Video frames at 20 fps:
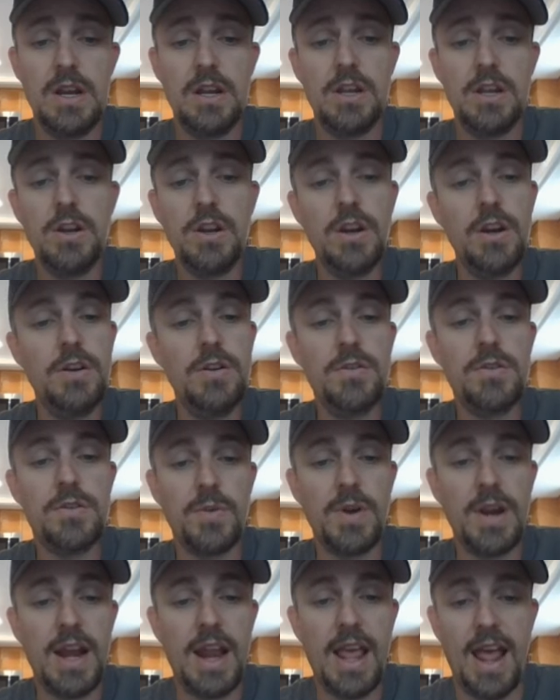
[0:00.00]
You're going to do
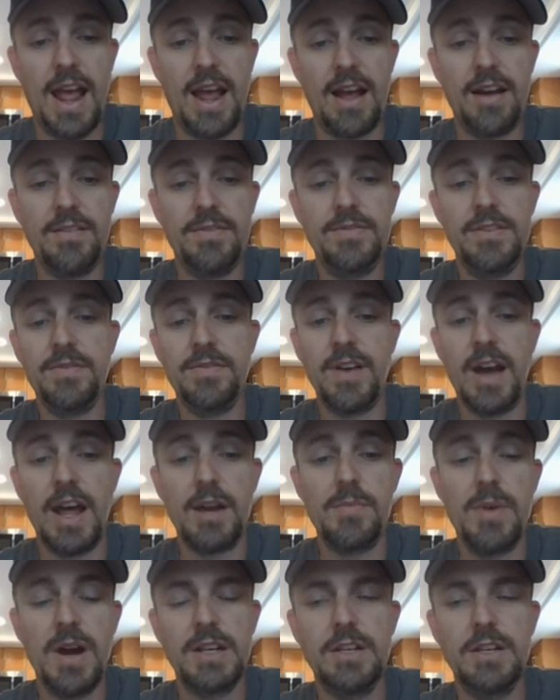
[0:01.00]
3.5 divided
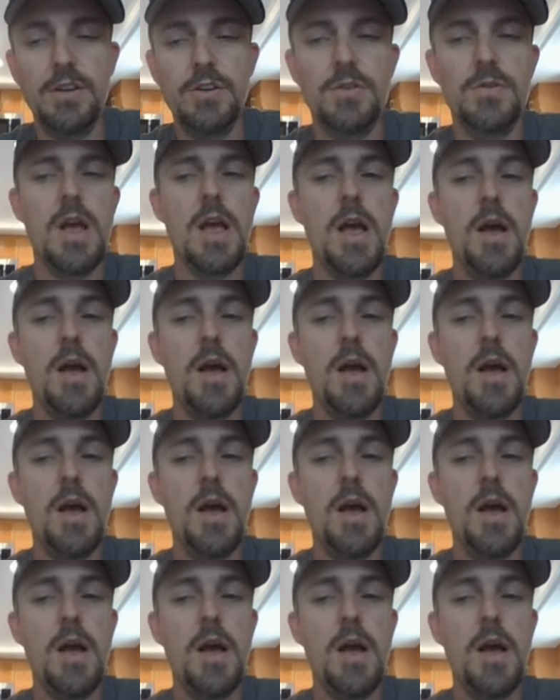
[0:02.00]
by 2.